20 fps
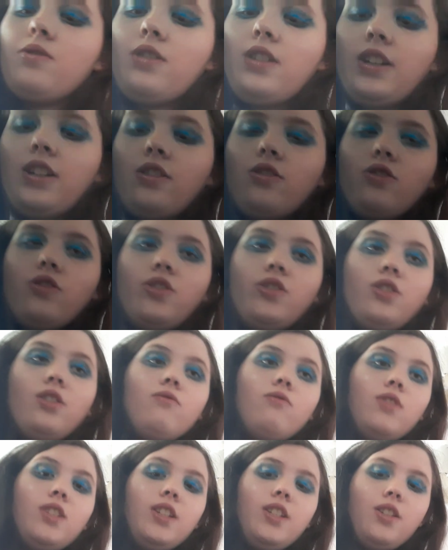Like, I just
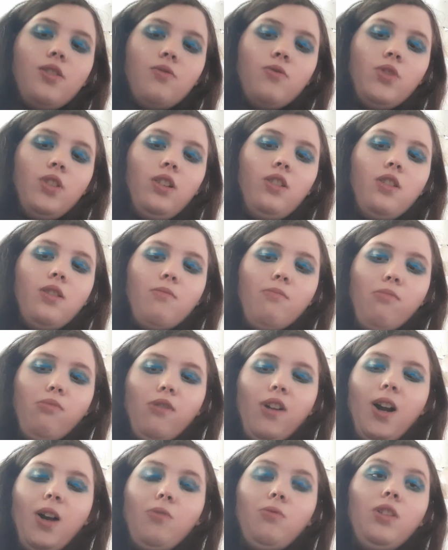don't really use a lot of
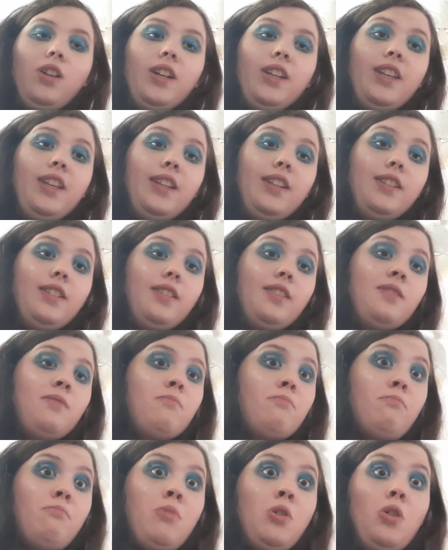brown. Like, it
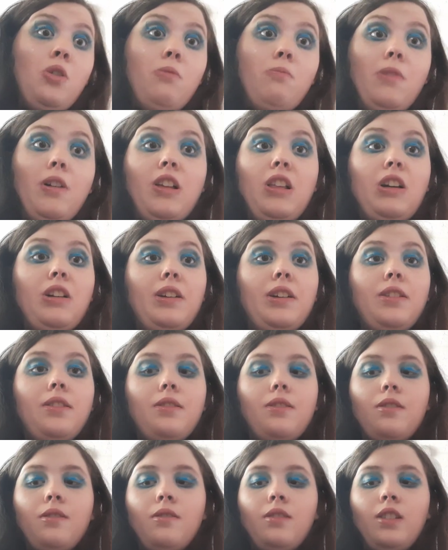doesn't pop my
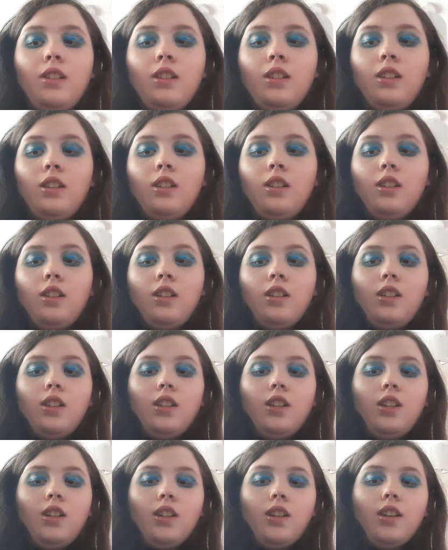eyes.
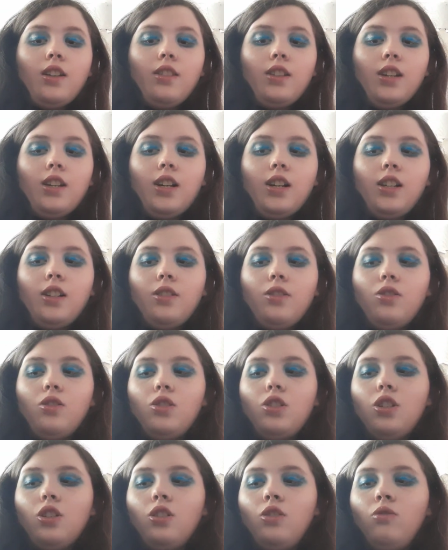But the colours
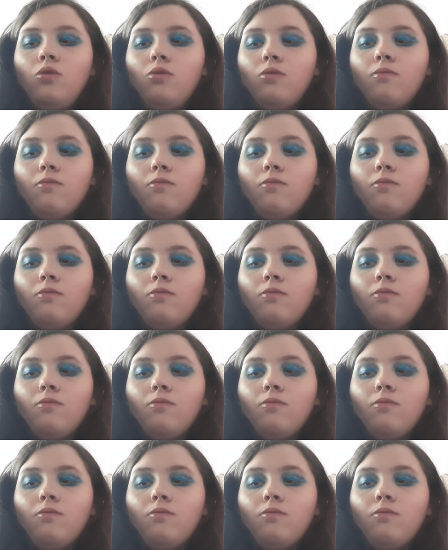do.